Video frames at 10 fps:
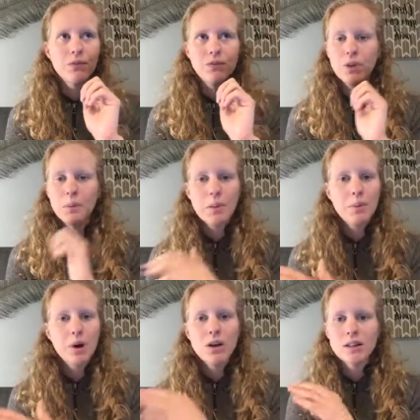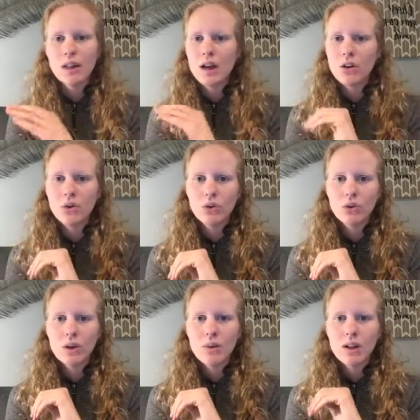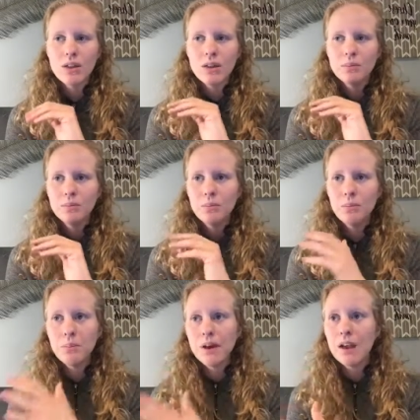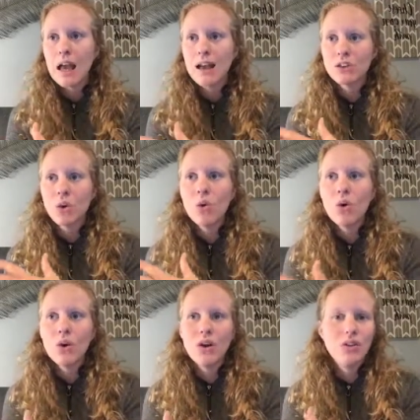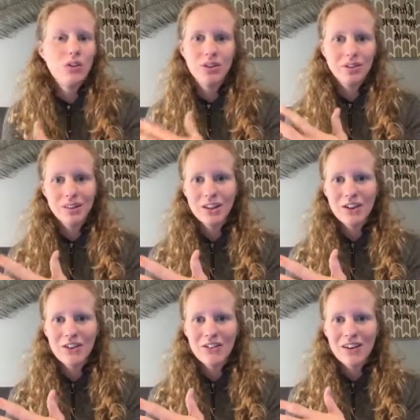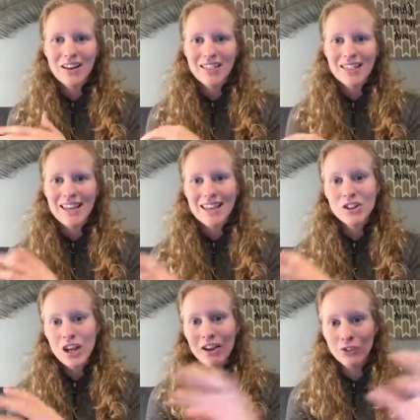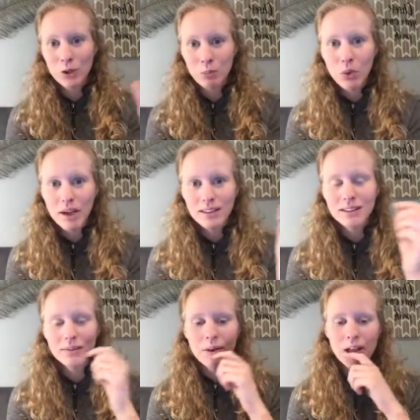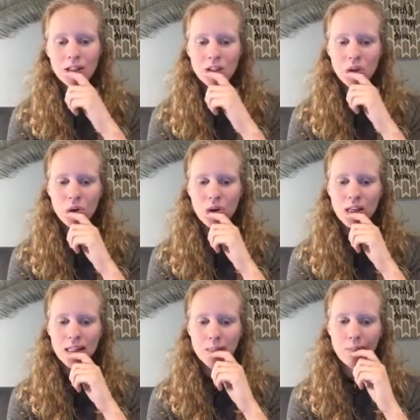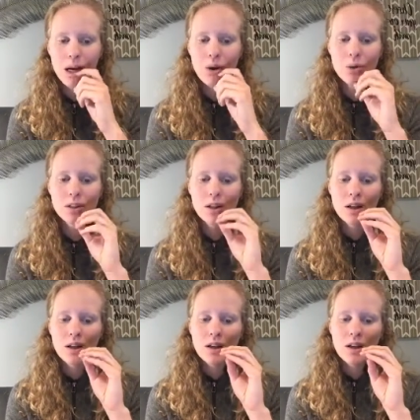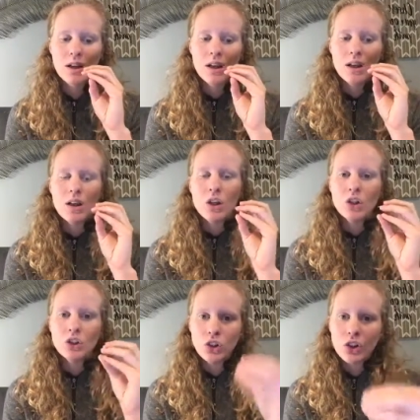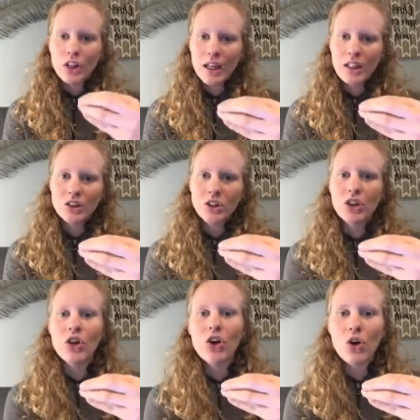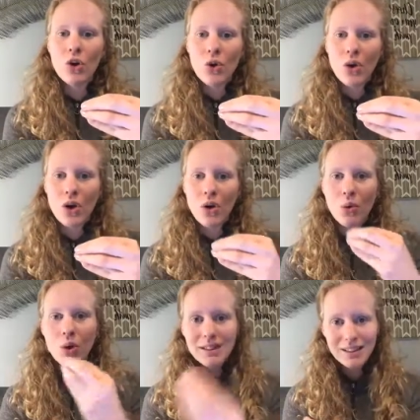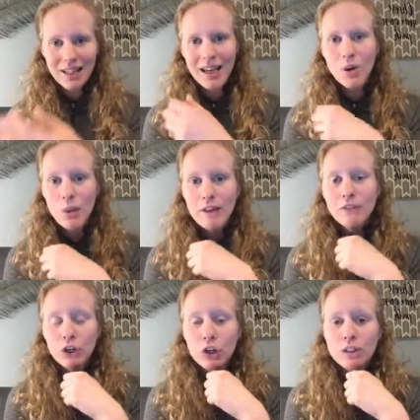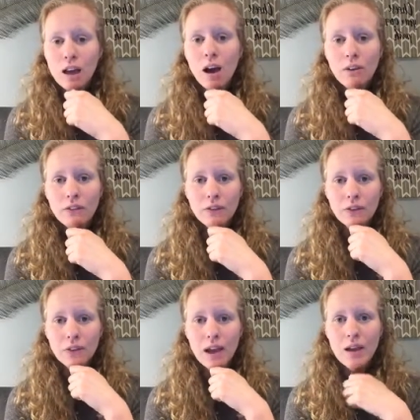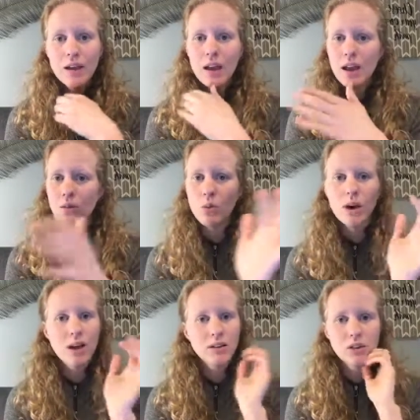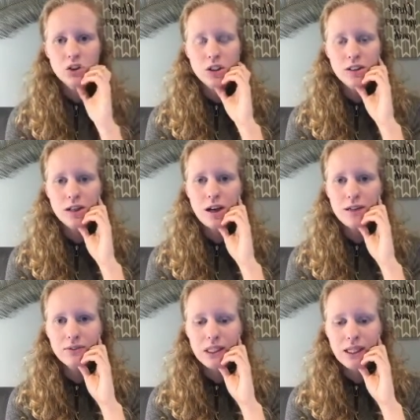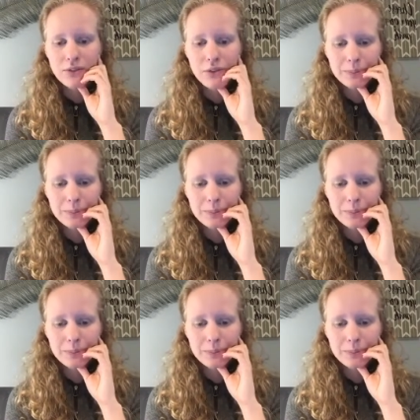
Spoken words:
There may be parts that I don't agree with, but as a whole, you know, they each have good points. And so it's about learning to know what to take away for yourself, and what else to just kind of leave.